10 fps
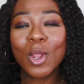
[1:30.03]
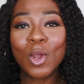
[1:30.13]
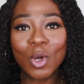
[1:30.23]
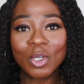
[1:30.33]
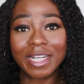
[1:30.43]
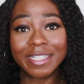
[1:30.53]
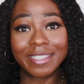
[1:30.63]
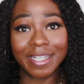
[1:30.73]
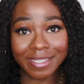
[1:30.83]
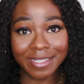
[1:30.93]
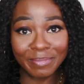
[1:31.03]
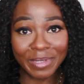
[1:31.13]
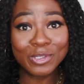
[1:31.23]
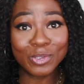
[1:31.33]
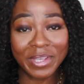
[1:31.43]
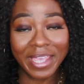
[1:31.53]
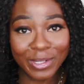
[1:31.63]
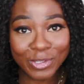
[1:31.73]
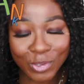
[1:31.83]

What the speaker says: God has destined me to get